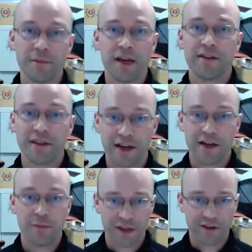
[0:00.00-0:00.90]
maintain
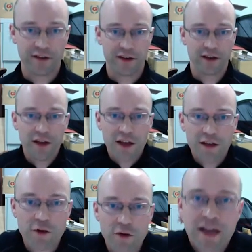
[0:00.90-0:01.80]
humidity.
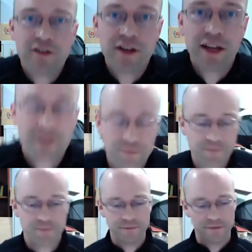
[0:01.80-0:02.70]
If you imagine it,
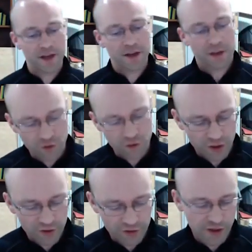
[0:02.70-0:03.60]
you've got
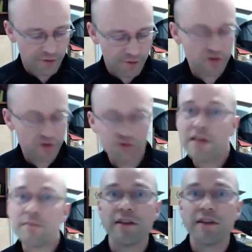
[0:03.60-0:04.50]
this kind of
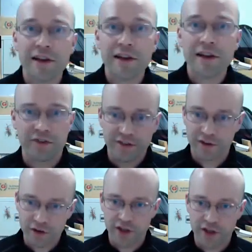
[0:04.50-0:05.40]
extremely flimsy
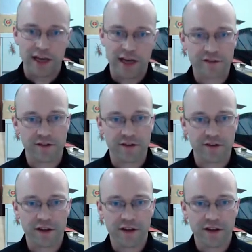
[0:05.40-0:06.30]
silken nest
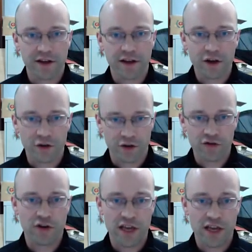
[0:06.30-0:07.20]
on a
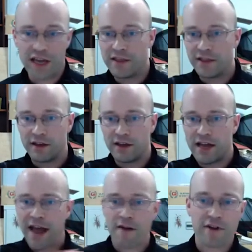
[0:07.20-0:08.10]
tree in the
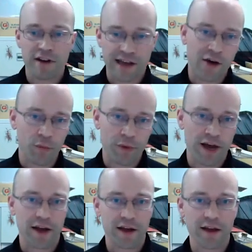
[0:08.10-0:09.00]
arid
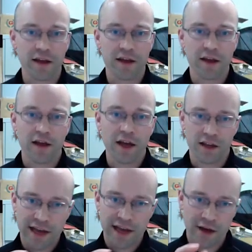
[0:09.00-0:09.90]
outback, and
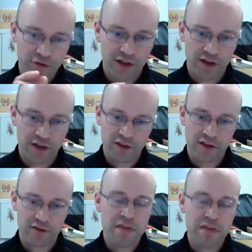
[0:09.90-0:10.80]
it's housing
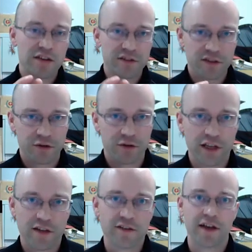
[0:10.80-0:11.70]
these minuscule
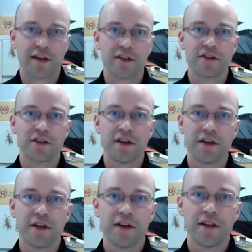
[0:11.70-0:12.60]
insects
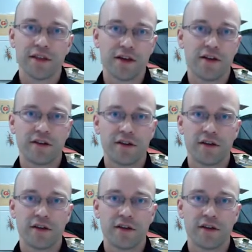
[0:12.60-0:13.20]
that